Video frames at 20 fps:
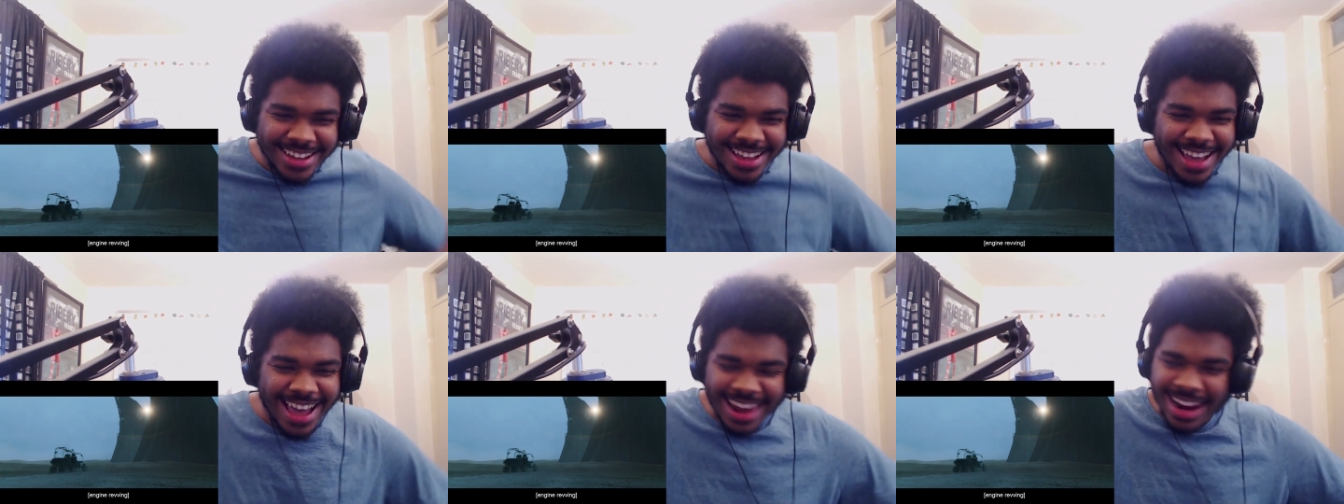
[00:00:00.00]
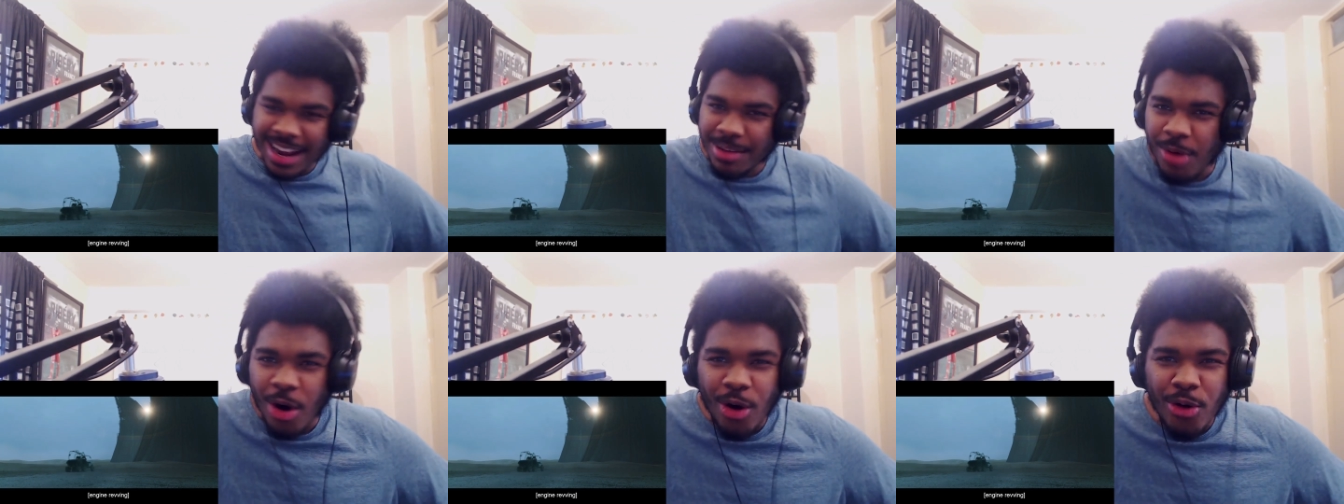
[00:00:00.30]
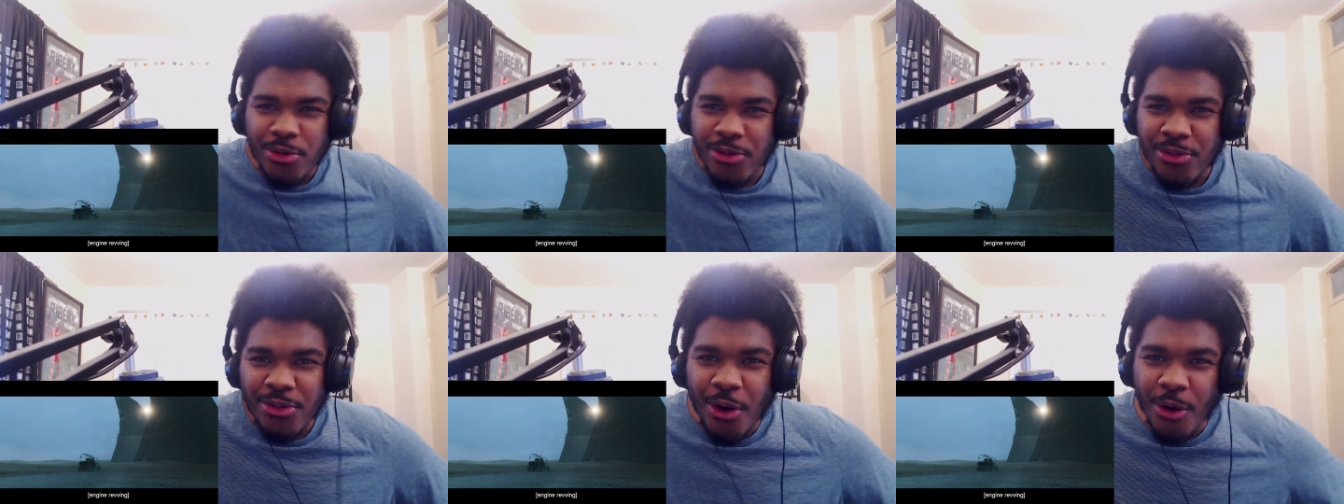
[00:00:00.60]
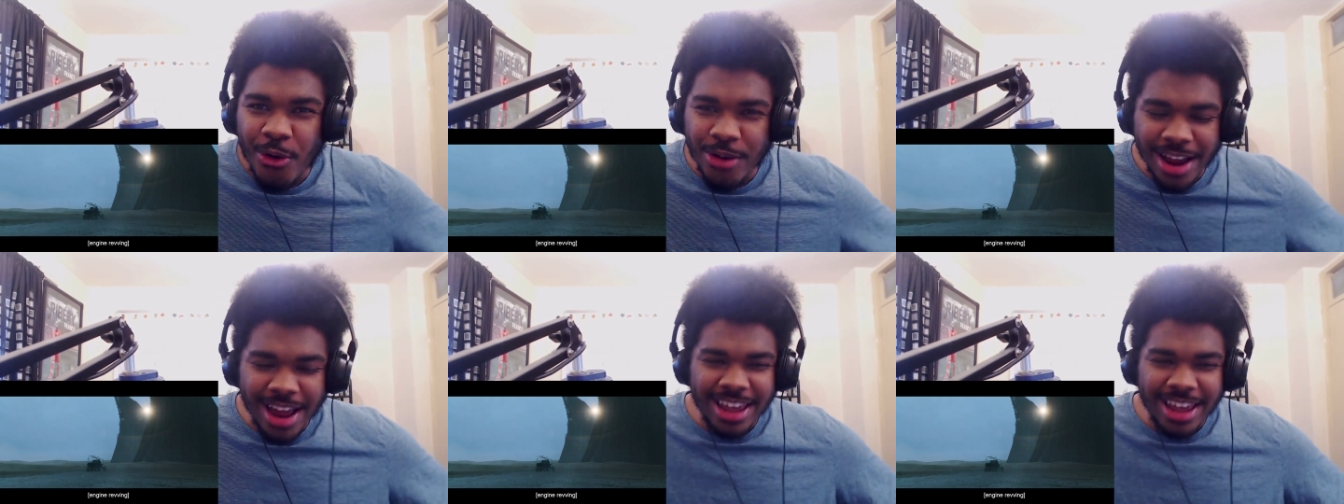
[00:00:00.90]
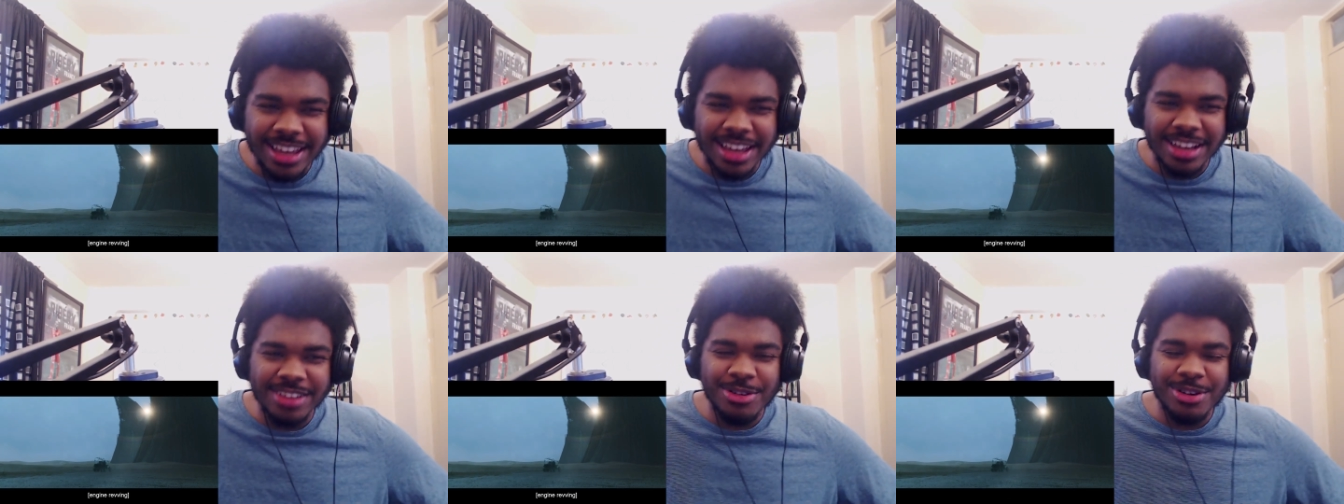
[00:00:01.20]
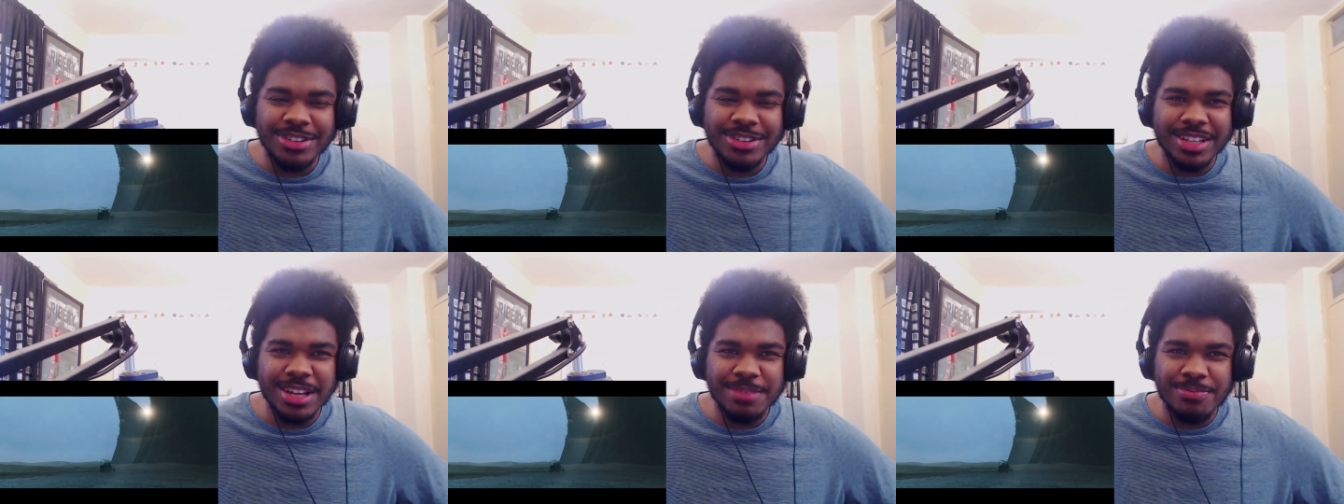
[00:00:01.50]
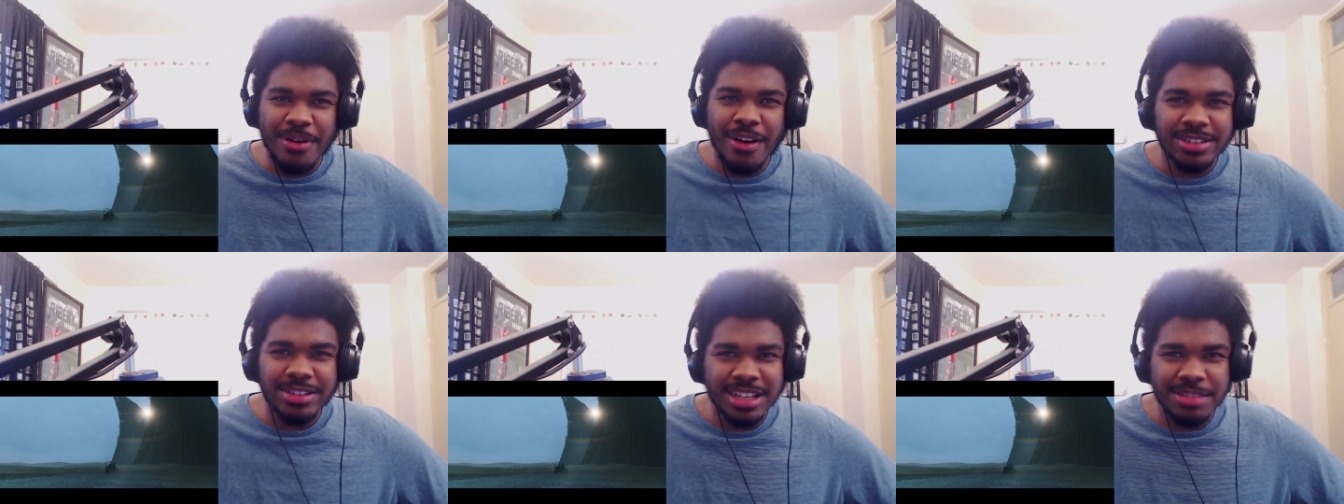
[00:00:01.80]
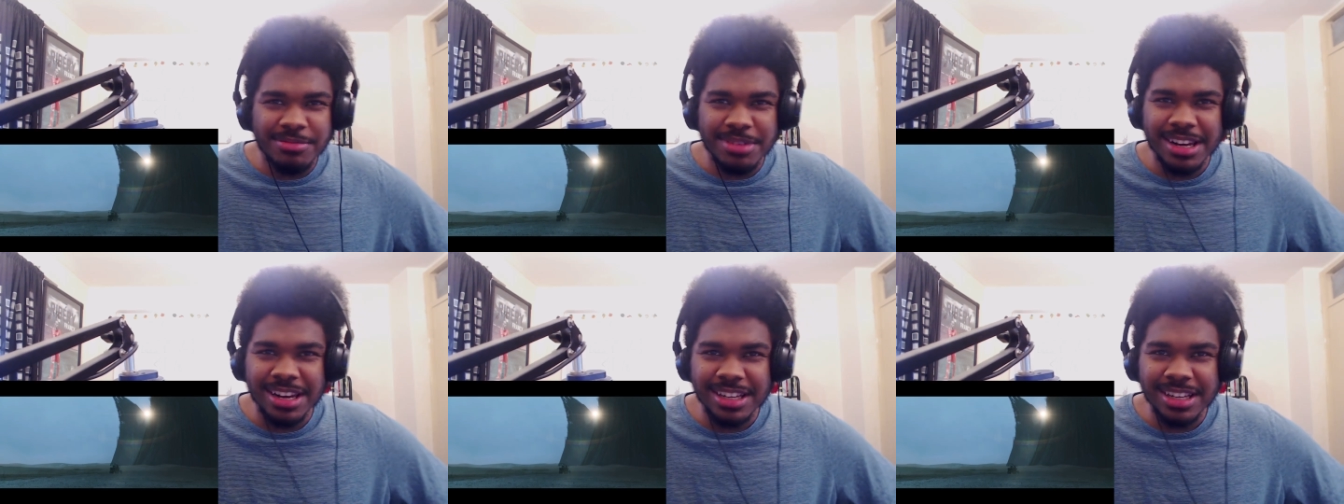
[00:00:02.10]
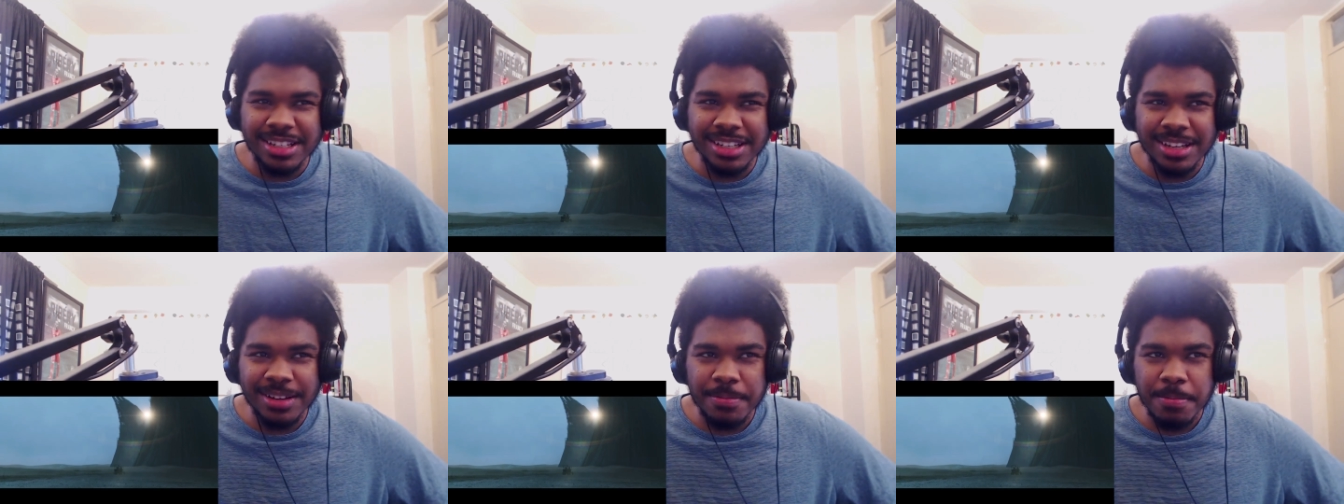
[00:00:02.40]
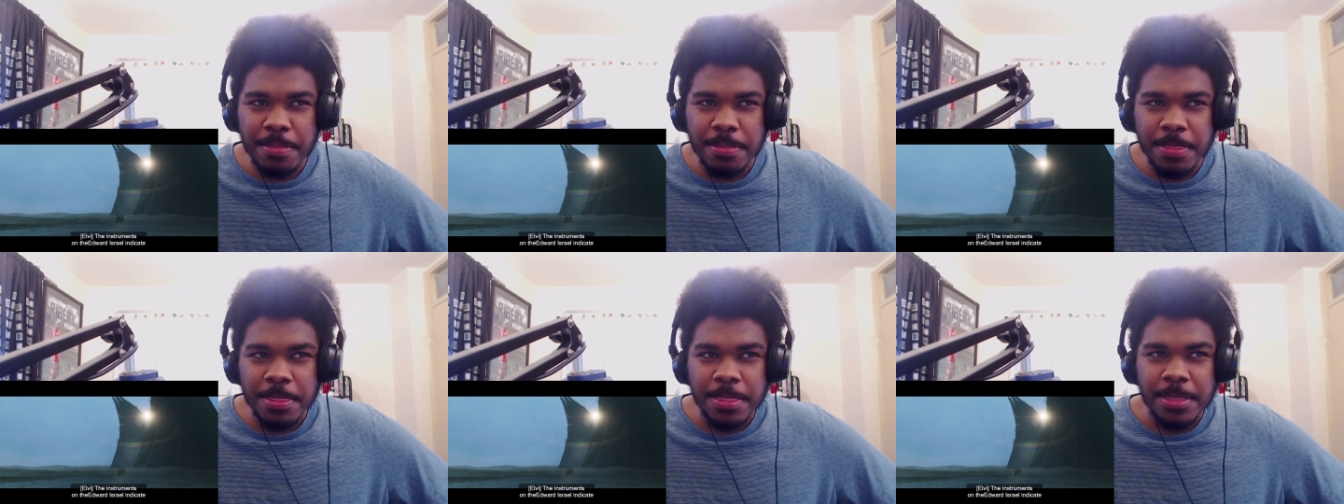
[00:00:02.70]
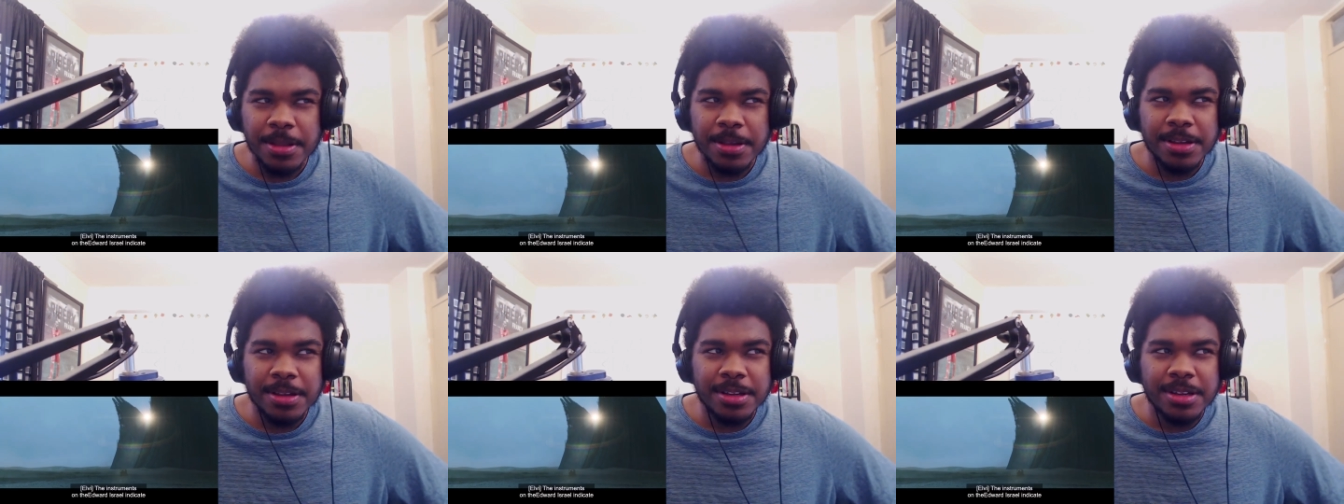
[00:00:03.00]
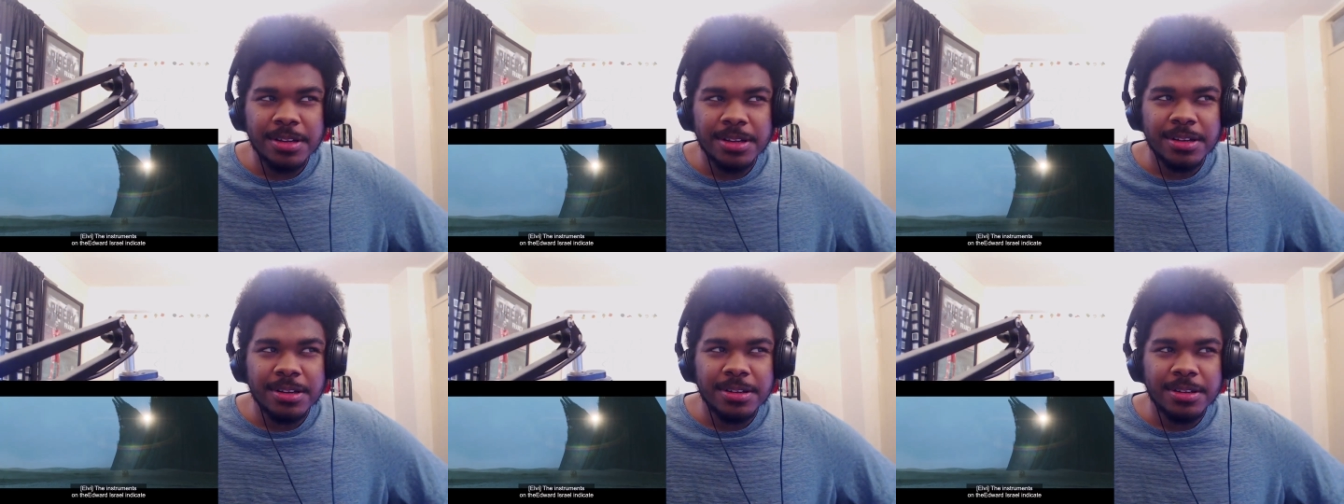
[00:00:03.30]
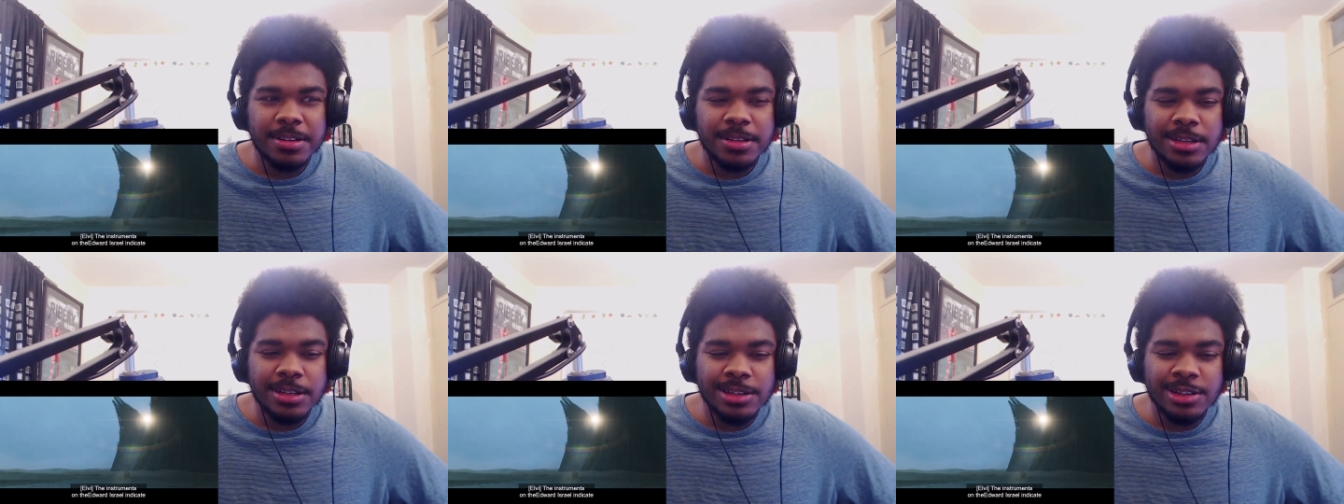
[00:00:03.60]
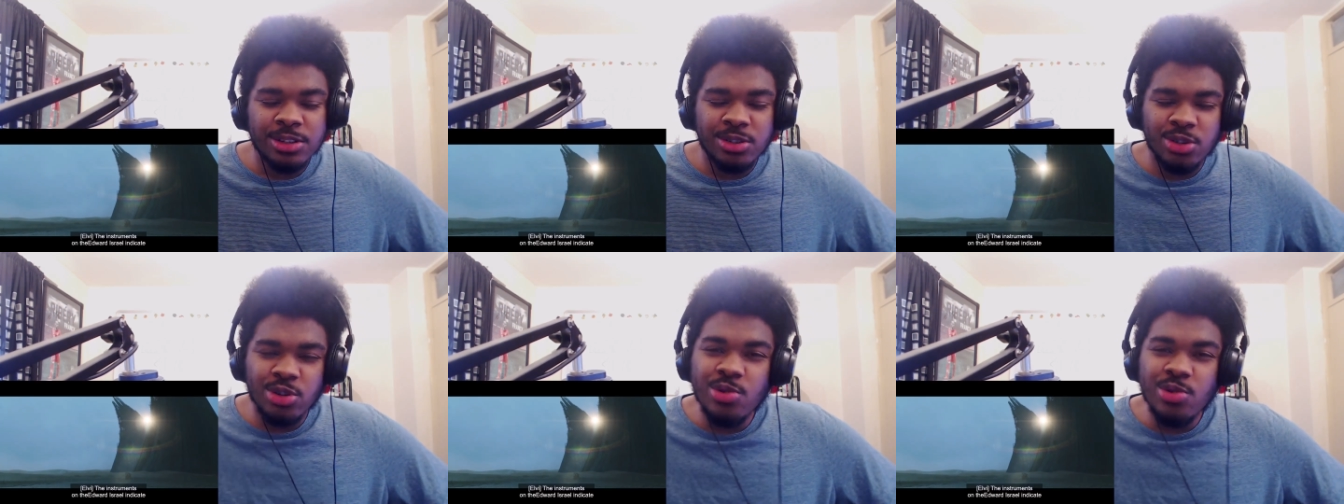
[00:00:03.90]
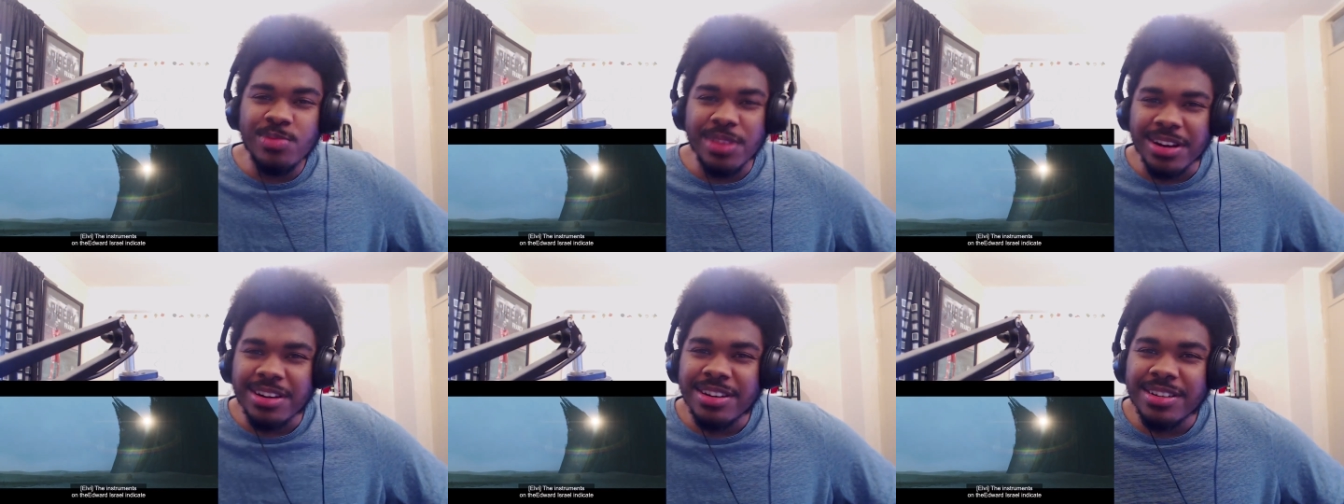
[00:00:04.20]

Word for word: and I'm all for it. Like, when I say personal, I mean, like, the the instruments on human.